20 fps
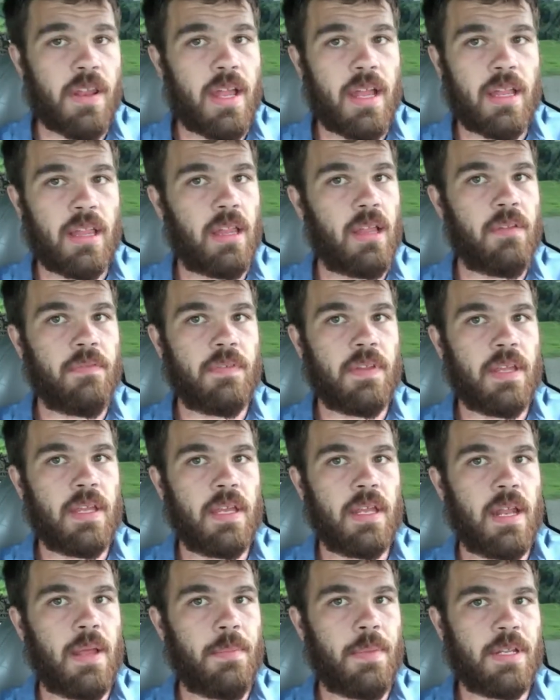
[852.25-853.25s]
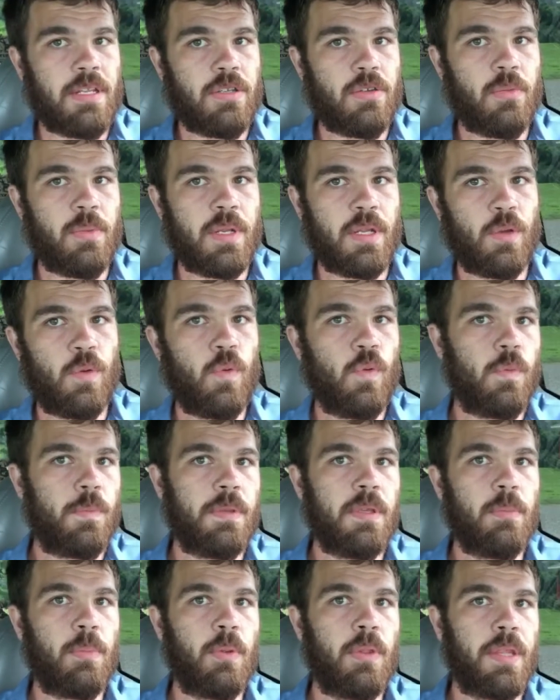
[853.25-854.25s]
I loved it, and I met so many cool
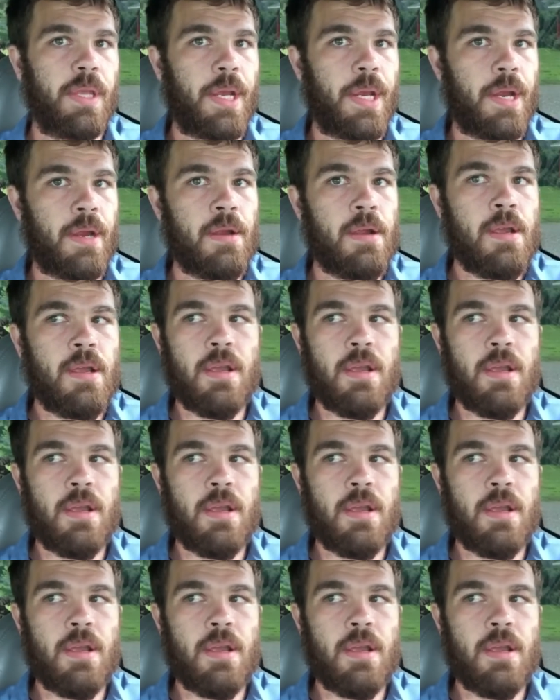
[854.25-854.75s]
people there.